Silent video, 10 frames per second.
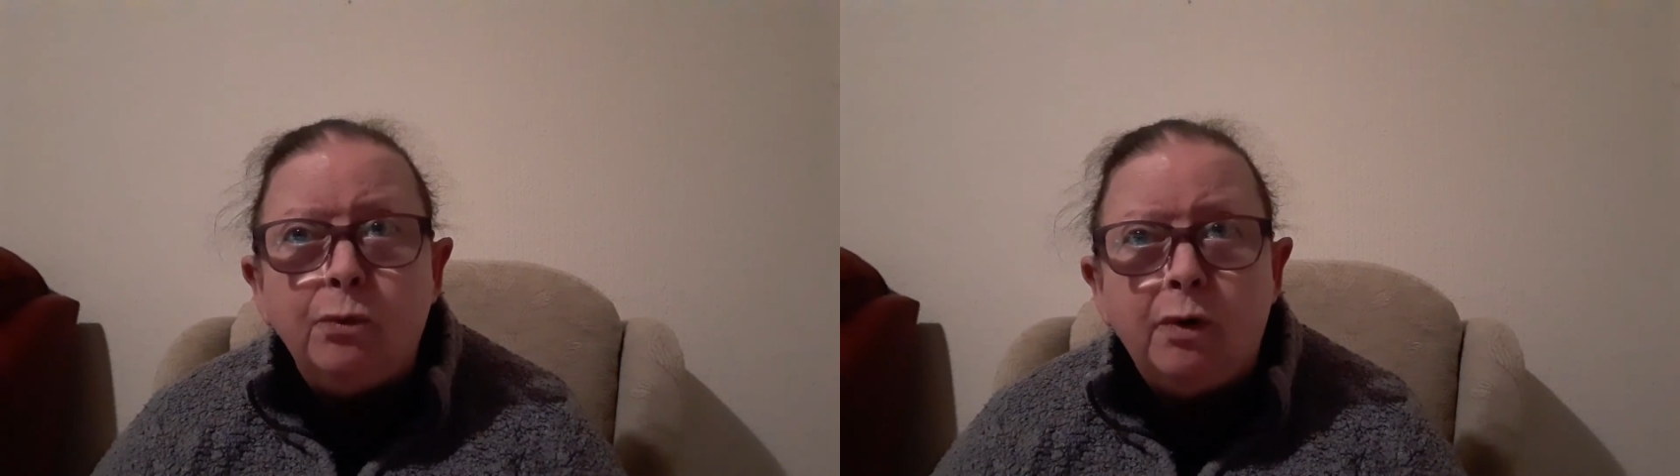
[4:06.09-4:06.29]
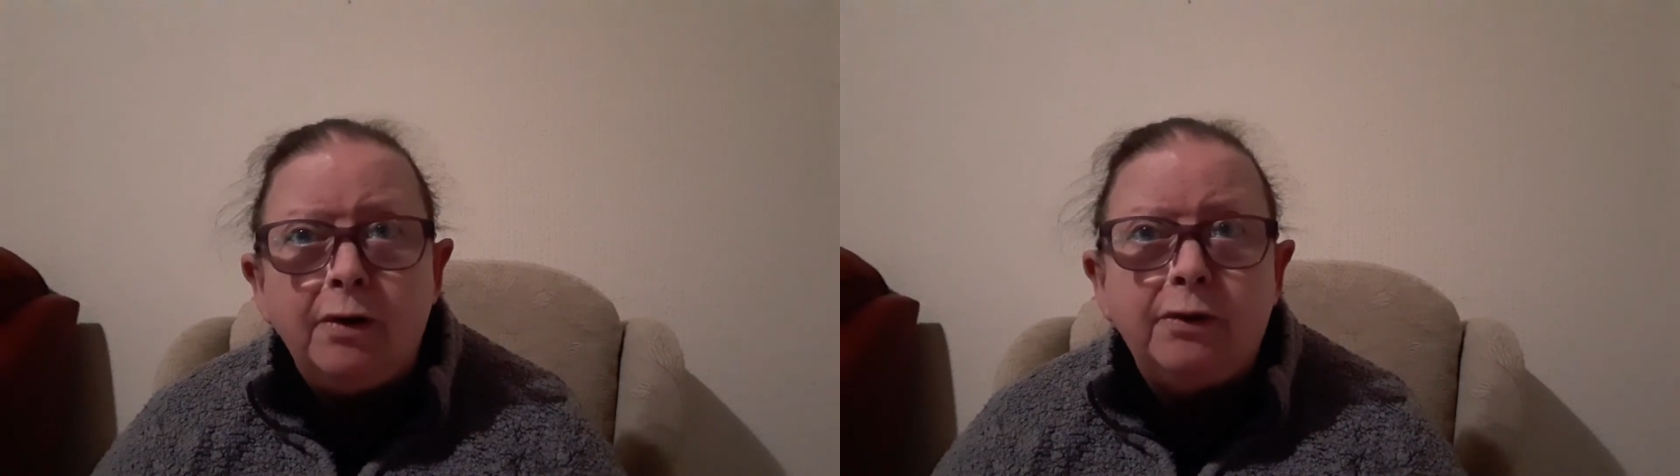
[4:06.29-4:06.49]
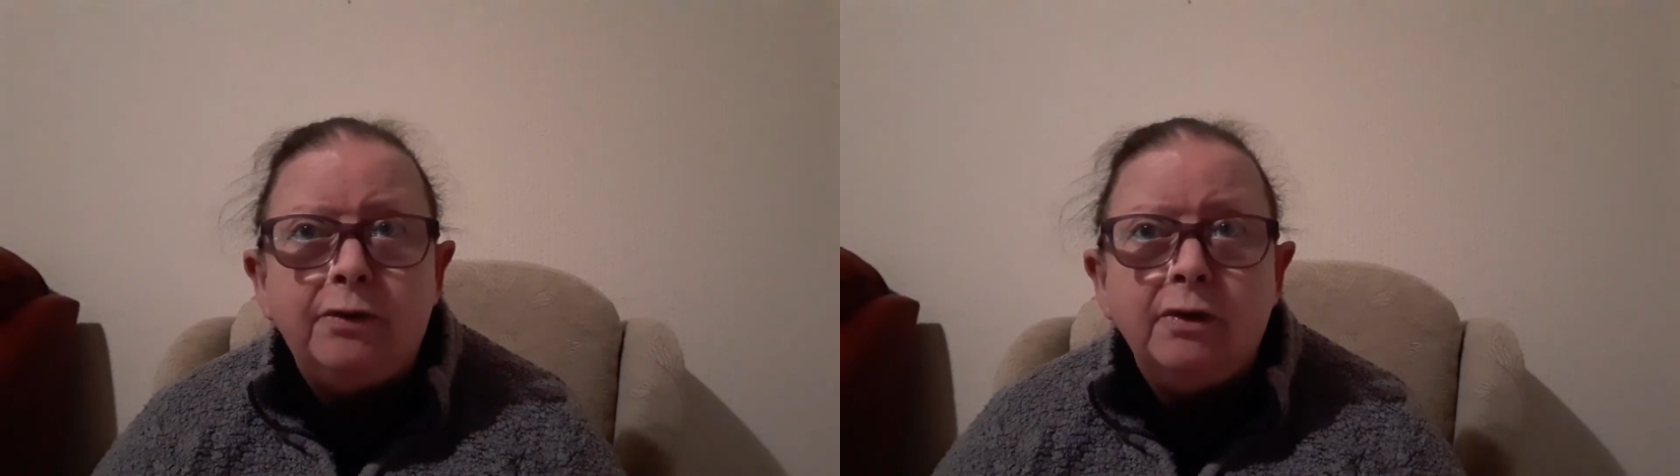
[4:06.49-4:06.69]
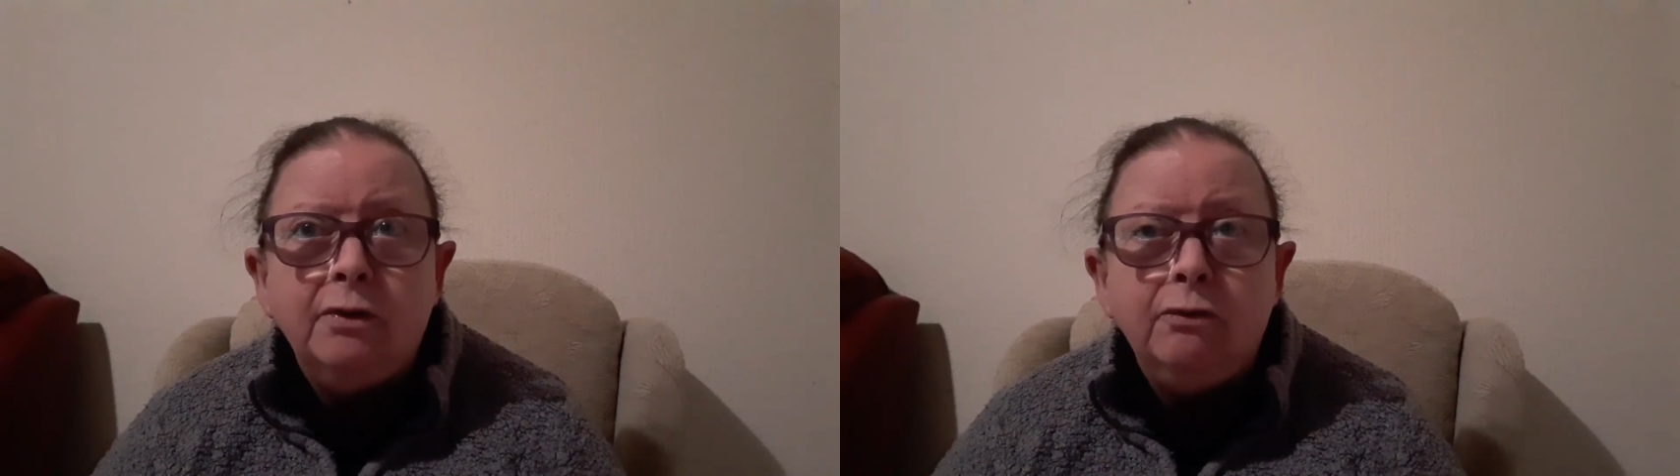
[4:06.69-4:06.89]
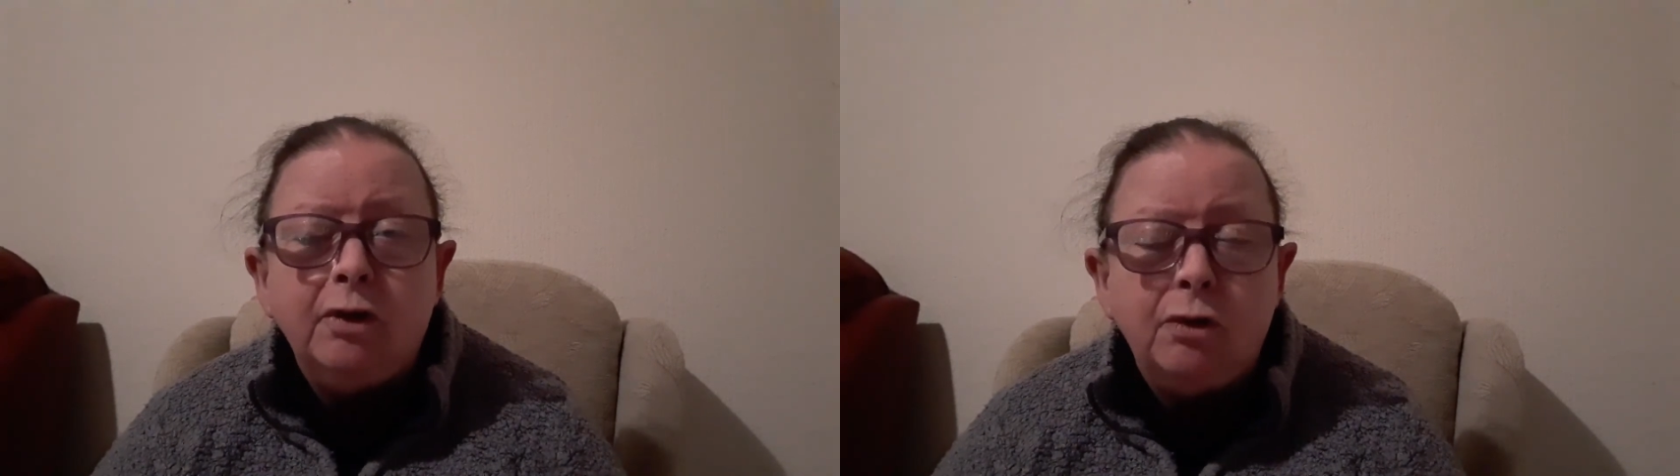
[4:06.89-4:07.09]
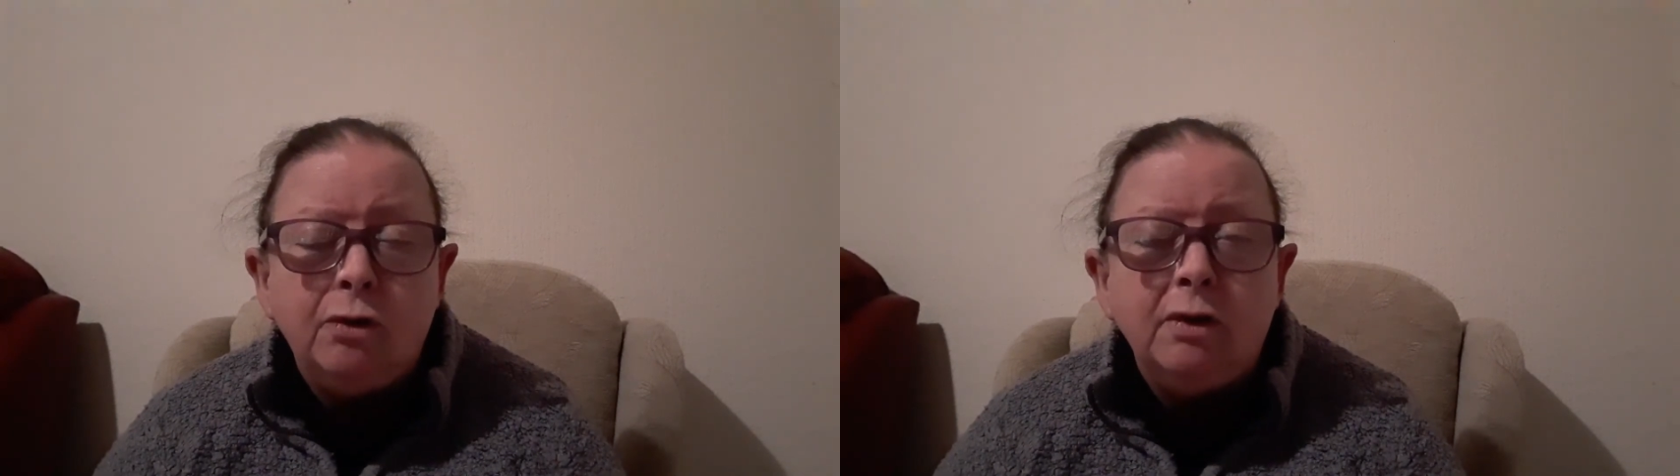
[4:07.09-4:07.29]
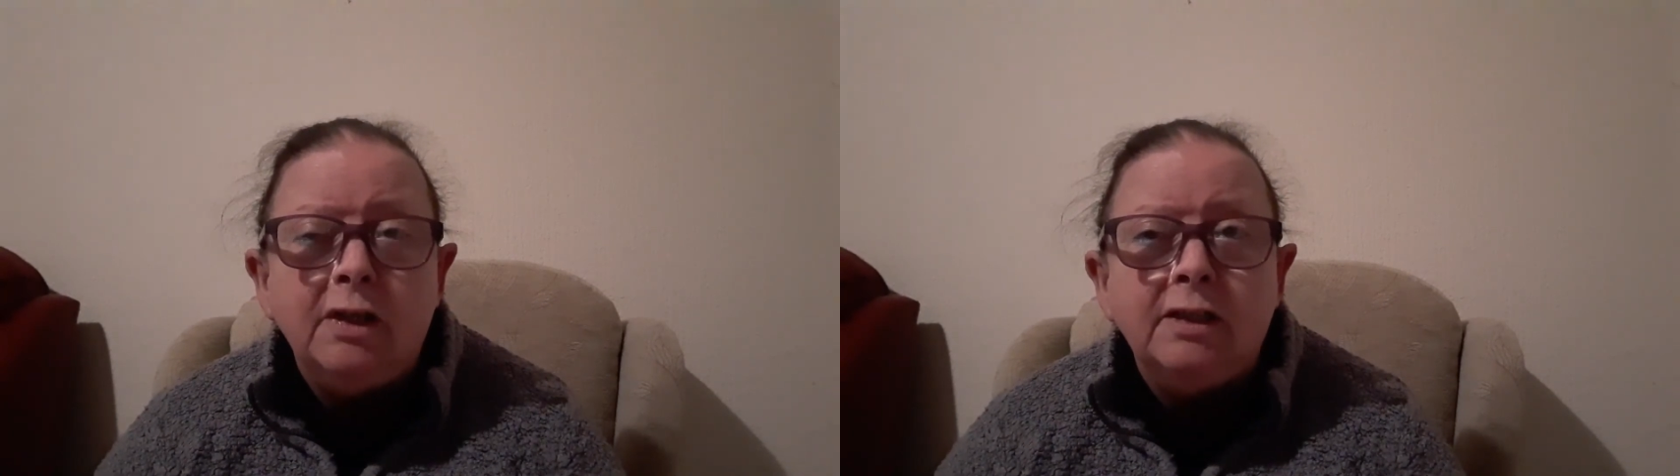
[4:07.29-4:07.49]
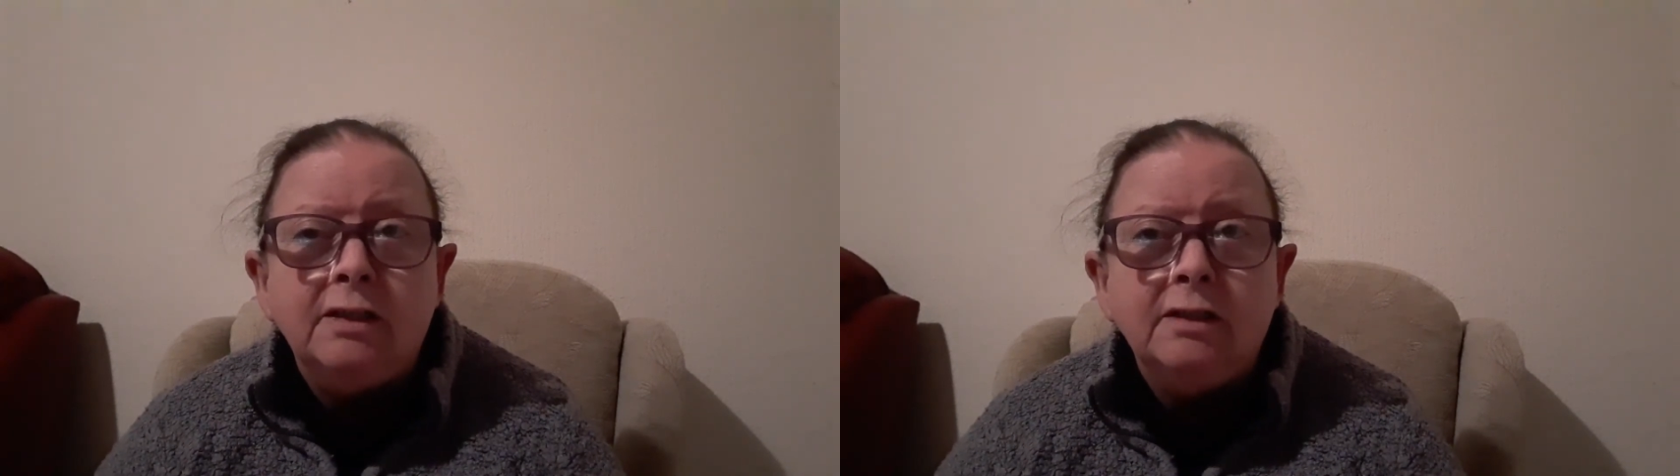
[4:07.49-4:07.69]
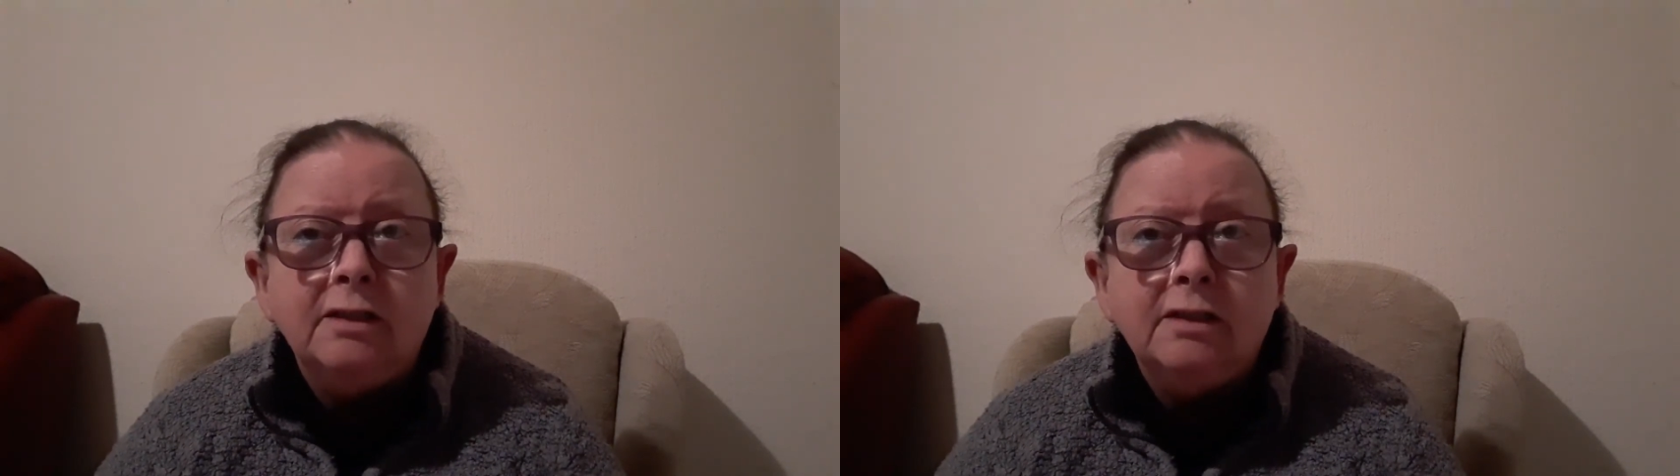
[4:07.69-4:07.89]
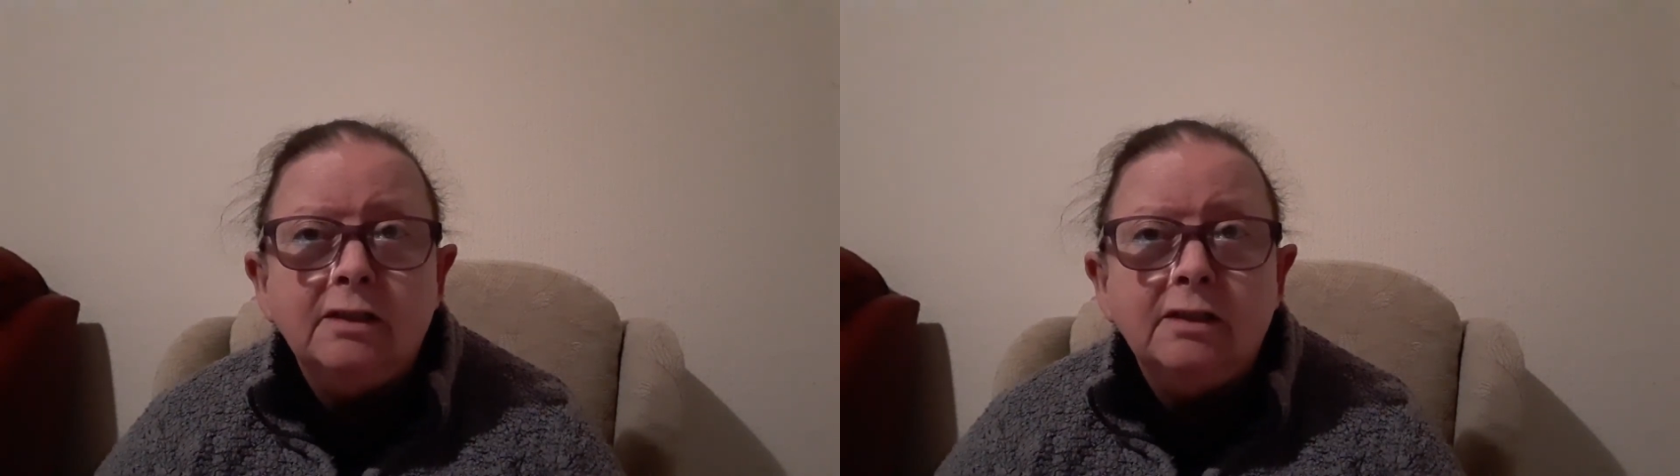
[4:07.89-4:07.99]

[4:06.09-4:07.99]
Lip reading: worth recalling